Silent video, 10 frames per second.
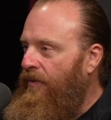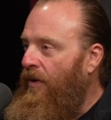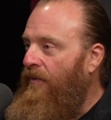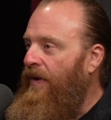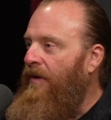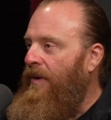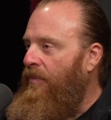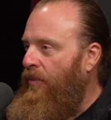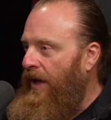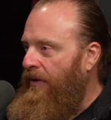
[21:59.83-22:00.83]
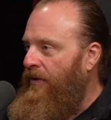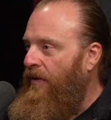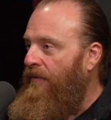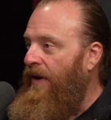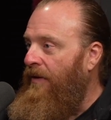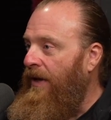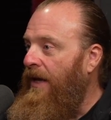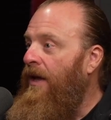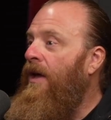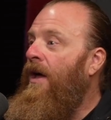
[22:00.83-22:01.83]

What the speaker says: very breath, your very